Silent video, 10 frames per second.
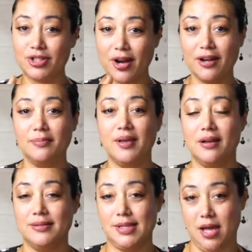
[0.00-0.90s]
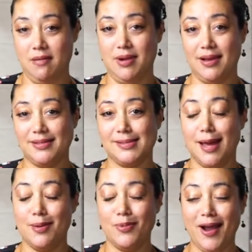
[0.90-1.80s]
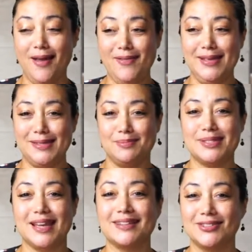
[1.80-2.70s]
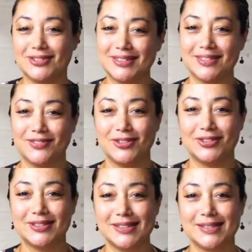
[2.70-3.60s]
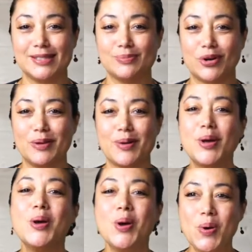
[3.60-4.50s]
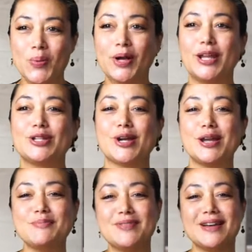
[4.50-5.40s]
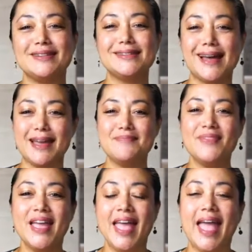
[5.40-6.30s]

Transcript: We'll try to be on time next time. We're having some technical difficulties this morning, but we're going to try to be on time.